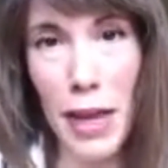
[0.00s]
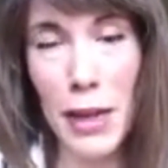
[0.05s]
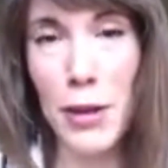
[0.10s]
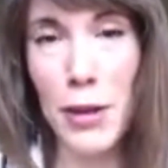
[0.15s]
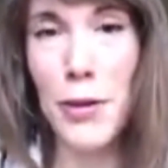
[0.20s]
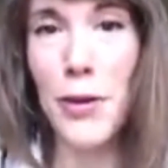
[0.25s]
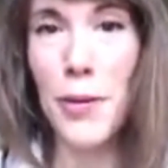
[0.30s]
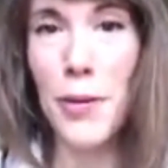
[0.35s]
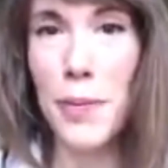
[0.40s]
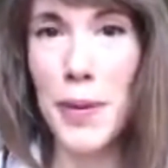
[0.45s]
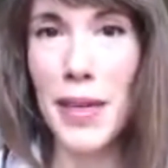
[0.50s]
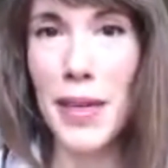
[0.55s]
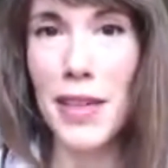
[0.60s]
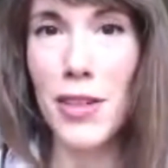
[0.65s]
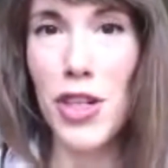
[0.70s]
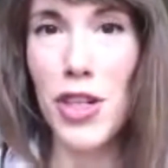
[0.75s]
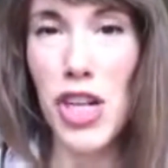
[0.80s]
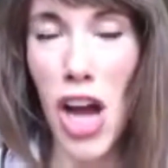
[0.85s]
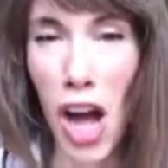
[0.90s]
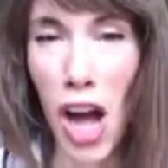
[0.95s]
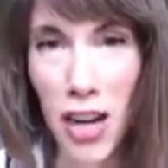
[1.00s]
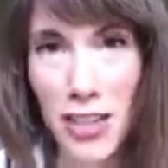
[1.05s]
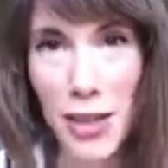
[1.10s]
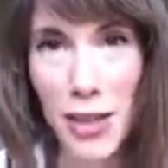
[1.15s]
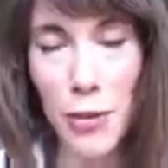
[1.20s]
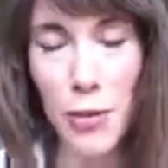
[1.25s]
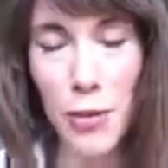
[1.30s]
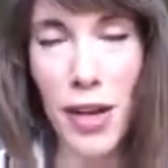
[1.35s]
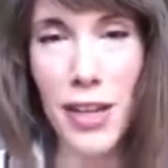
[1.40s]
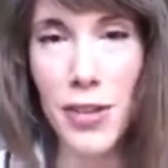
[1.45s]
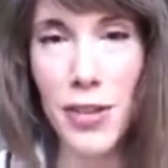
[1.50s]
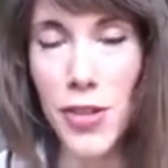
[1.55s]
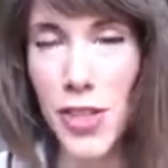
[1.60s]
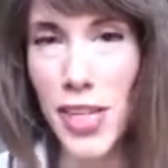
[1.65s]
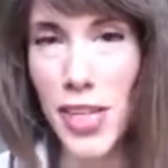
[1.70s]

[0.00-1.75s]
and you'll be shocked at what you